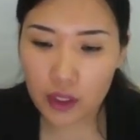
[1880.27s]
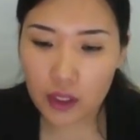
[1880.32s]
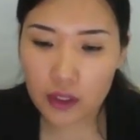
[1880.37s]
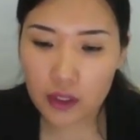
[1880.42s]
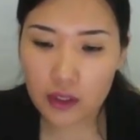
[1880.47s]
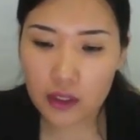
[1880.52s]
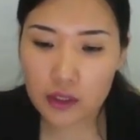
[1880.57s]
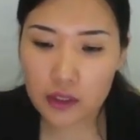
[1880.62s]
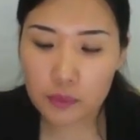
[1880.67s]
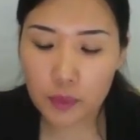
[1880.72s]

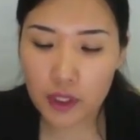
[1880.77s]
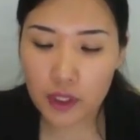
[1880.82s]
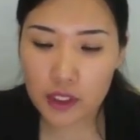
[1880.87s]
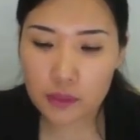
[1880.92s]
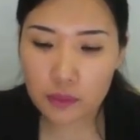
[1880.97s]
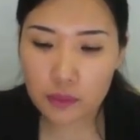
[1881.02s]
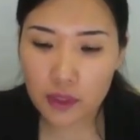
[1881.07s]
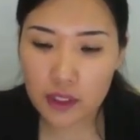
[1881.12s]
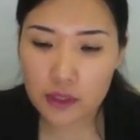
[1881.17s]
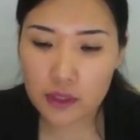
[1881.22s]
Index
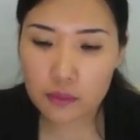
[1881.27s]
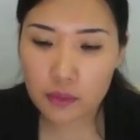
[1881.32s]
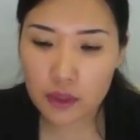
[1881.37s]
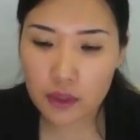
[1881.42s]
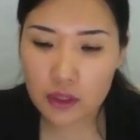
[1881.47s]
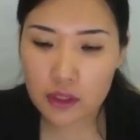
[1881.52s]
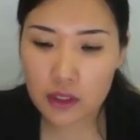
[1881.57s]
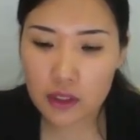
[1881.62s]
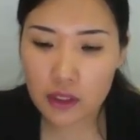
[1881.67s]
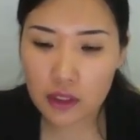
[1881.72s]
plus plus
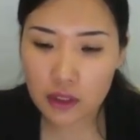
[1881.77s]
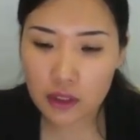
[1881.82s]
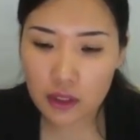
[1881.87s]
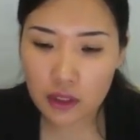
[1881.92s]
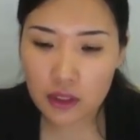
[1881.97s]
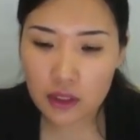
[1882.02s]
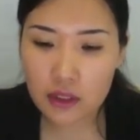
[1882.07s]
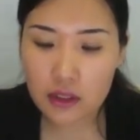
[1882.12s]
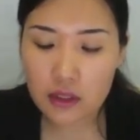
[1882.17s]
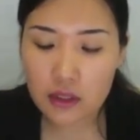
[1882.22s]
means
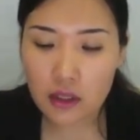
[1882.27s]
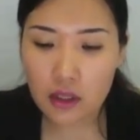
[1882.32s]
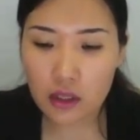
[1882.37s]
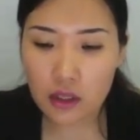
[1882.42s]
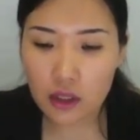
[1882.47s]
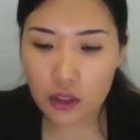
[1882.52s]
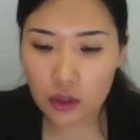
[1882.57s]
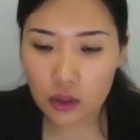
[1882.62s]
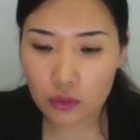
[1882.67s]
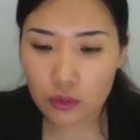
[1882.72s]
index
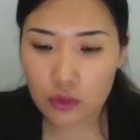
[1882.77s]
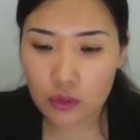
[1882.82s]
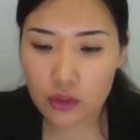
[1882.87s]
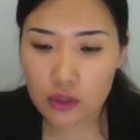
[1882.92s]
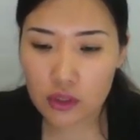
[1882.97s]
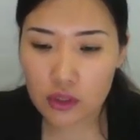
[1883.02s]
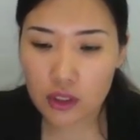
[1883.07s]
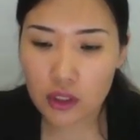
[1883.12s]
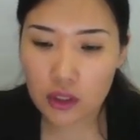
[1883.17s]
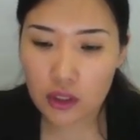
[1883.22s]

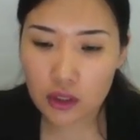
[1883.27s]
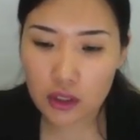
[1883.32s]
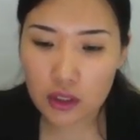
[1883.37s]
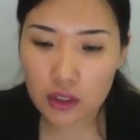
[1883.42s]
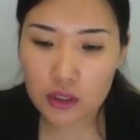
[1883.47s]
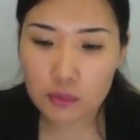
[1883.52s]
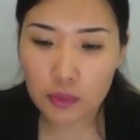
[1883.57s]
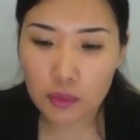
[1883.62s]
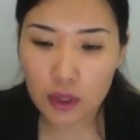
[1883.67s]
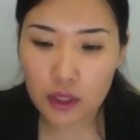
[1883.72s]
equals
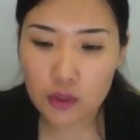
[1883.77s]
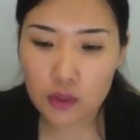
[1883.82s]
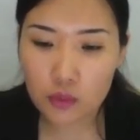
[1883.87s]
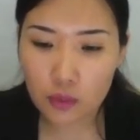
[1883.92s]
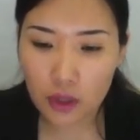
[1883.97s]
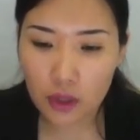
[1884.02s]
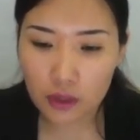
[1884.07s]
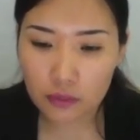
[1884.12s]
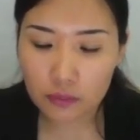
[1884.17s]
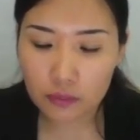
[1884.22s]
index
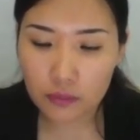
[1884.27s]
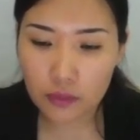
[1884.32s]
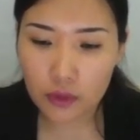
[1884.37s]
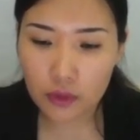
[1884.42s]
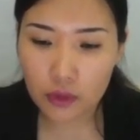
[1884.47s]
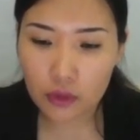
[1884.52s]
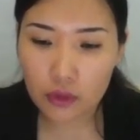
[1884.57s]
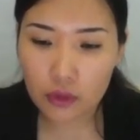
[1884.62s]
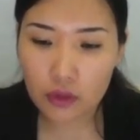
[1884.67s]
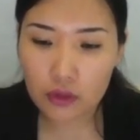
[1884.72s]
plus 1.
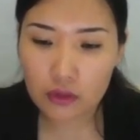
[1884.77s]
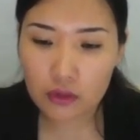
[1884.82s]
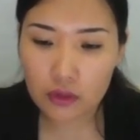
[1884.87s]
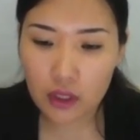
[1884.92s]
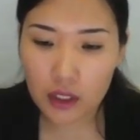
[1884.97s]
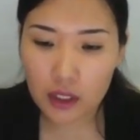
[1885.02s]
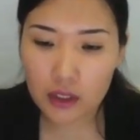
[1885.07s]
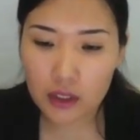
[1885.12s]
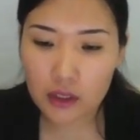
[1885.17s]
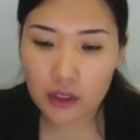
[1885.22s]
You can
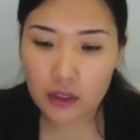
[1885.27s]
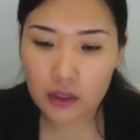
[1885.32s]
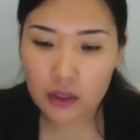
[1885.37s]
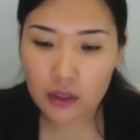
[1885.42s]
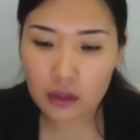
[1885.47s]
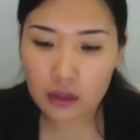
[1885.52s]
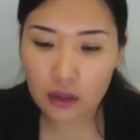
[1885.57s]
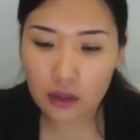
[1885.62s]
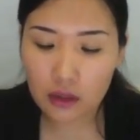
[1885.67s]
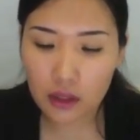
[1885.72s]
write
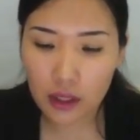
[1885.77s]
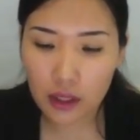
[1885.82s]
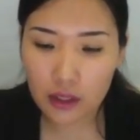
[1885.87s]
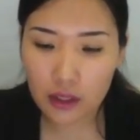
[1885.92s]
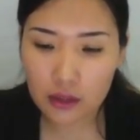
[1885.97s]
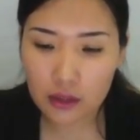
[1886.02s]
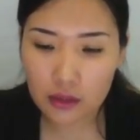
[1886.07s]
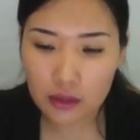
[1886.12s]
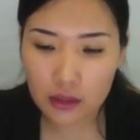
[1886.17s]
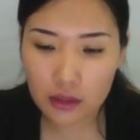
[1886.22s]
in
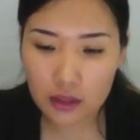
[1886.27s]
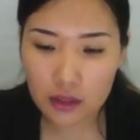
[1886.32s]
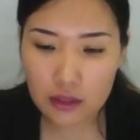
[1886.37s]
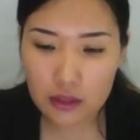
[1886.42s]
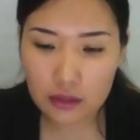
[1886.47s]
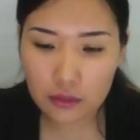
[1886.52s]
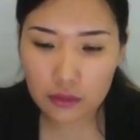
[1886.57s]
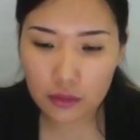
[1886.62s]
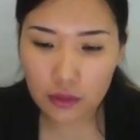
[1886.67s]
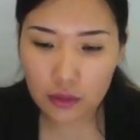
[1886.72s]
like
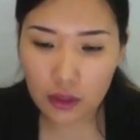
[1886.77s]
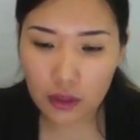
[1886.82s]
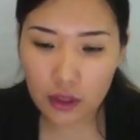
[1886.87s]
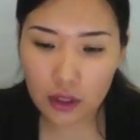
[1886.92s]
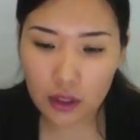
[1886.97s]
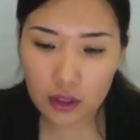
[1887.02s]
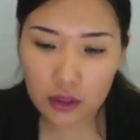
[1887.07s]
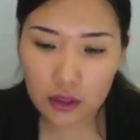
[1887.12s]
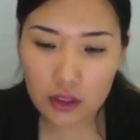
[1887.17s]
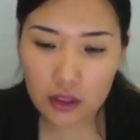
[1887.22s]
this,
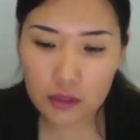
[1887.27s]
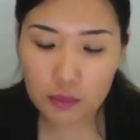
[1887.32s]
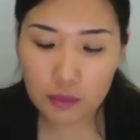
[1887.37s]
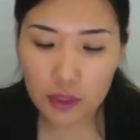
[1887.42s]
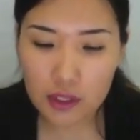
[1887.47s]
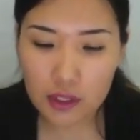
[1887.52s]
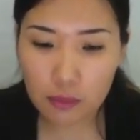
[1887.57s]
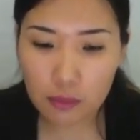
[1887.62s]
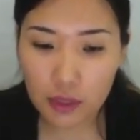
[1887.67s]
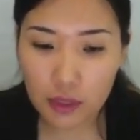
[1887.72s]
index
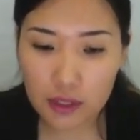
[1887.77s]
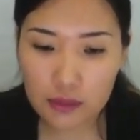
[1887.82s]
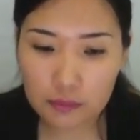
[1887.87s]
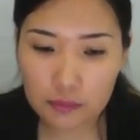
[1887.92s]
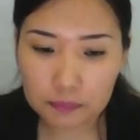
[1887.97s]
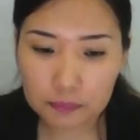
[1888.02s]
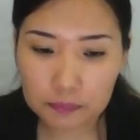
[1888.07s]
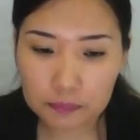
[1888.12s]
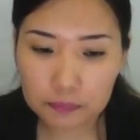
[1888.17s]
plus plus.